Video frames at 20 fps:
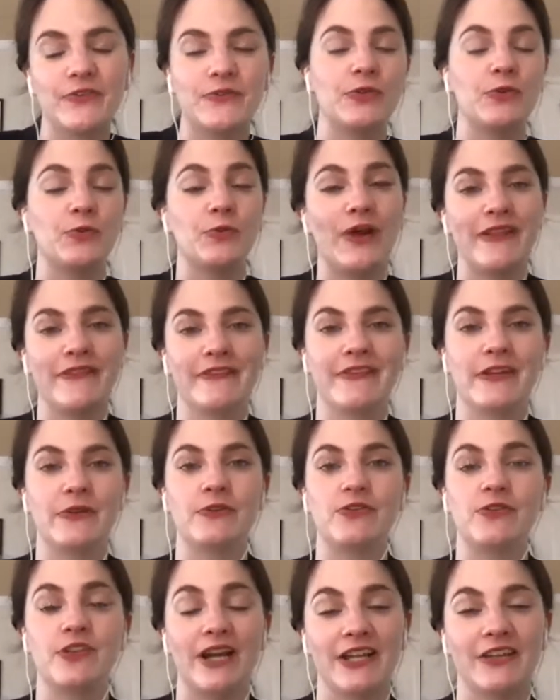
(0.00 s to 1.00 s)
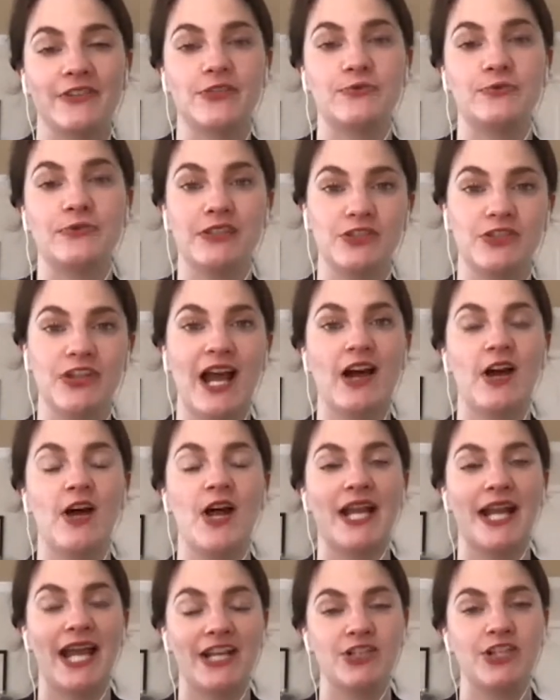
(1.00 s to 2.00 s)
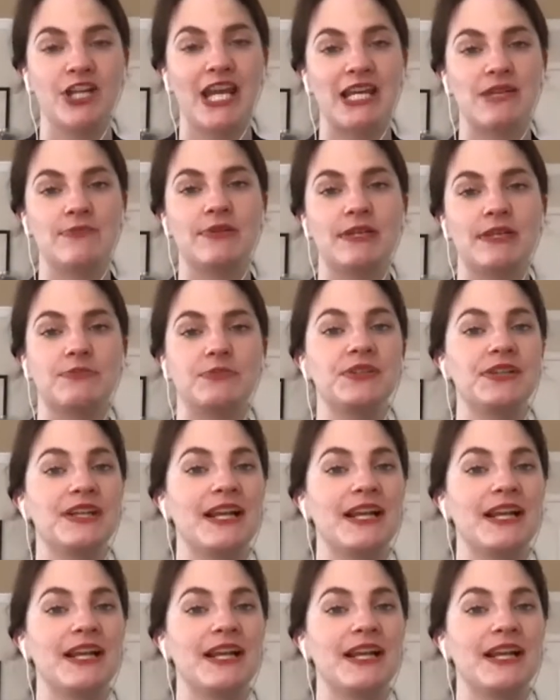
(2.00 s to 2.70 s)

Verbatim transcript: the way that they were trying to reach out and educate people.